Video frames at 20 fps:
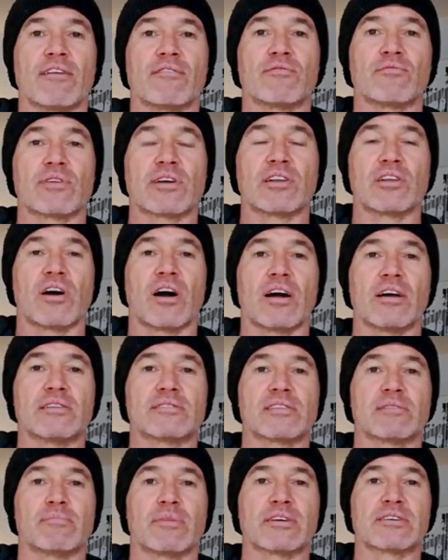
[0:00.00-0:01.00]

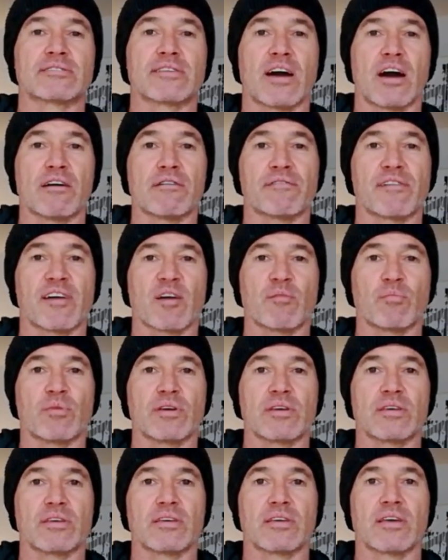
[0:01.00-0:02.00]
realized that my star
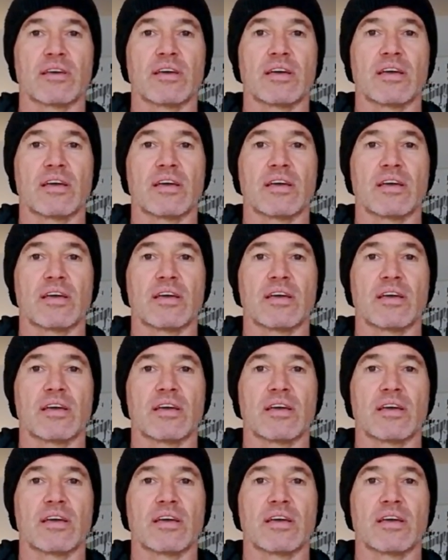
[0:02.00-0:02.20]
family